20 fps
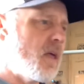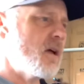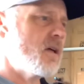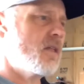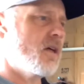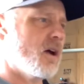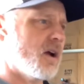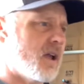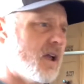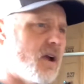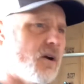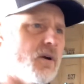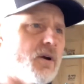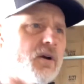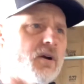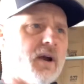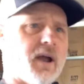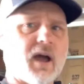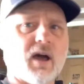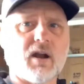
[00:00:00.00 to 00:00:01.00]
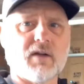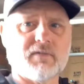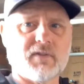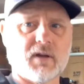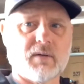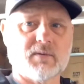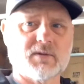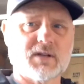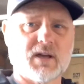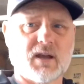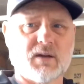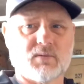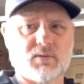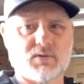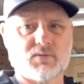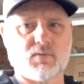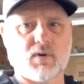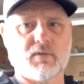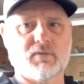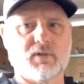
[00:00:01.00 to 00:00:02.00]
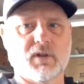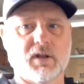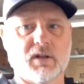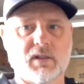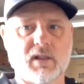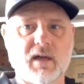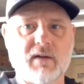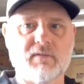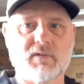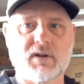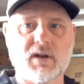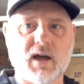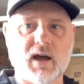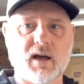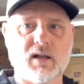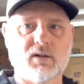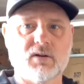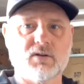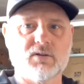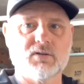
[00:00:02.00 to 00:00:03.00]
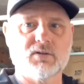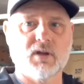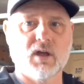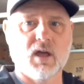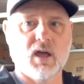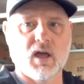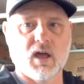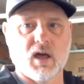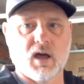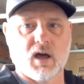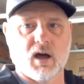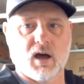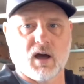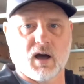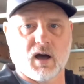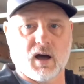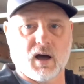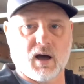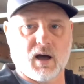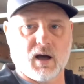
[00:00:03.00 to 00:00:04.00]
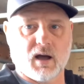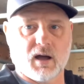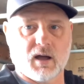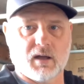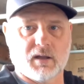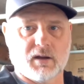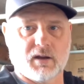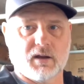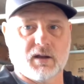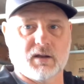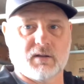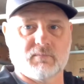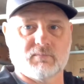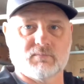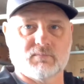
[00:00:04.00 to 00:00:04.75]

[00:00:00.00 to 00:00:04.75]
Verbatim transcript: The carrier I got off Amazon, it was roughly $11, and it